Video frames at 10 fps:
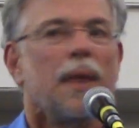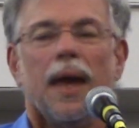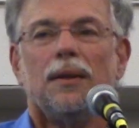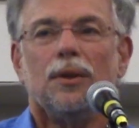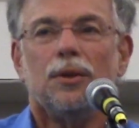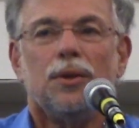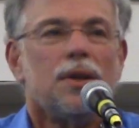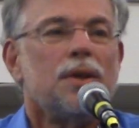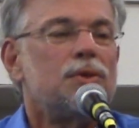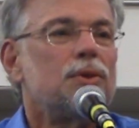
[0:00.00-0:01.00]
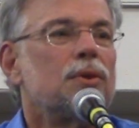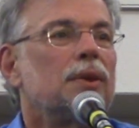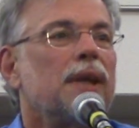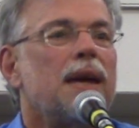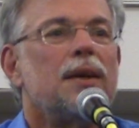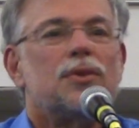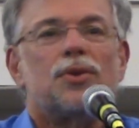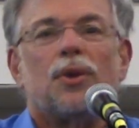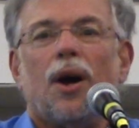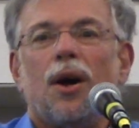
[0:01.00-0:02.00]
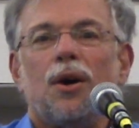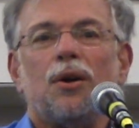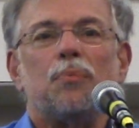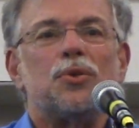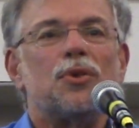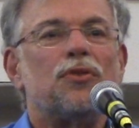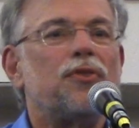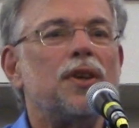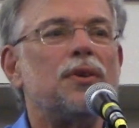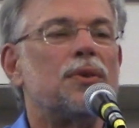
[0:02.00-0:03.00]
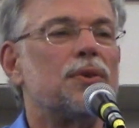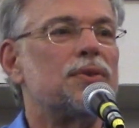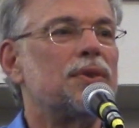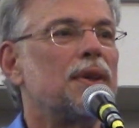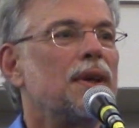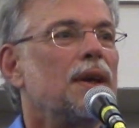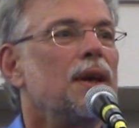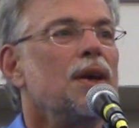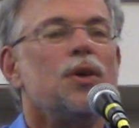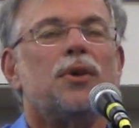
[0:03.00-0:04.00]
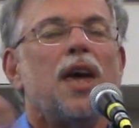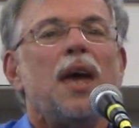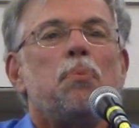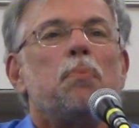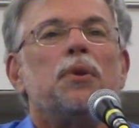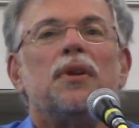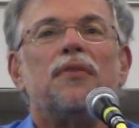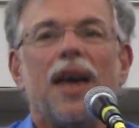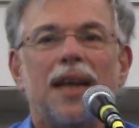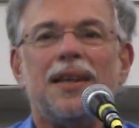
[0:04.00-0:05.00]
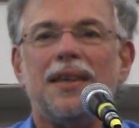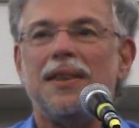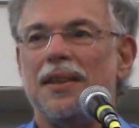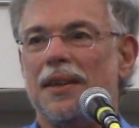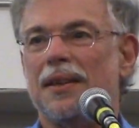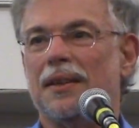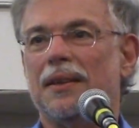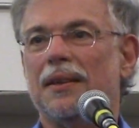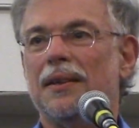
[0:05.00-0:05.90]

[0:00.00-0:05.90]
And look at your legs, your arms, your fingers. You're capable of anything.